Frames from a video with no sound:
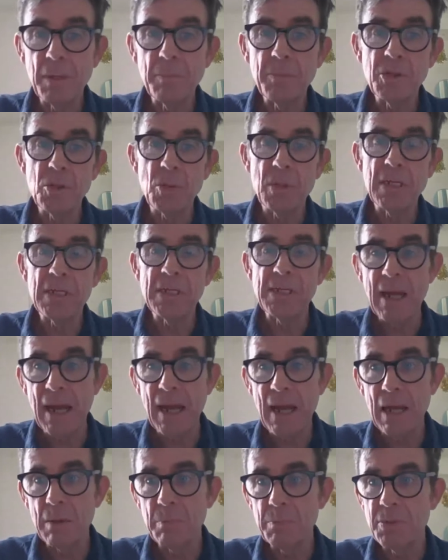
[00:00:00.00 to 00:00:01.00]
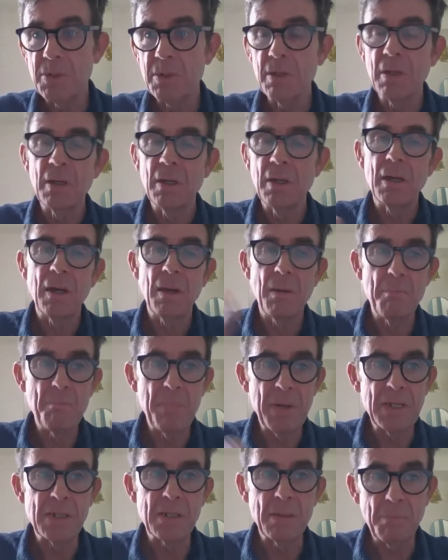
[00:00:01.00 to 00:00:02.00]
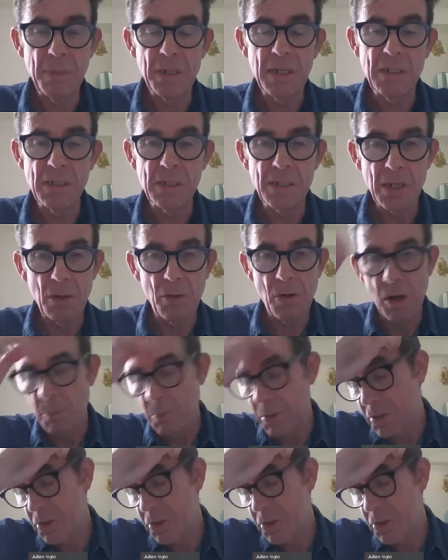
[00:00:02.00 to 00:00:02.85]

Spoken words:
between tabs and bits and pieces that are open,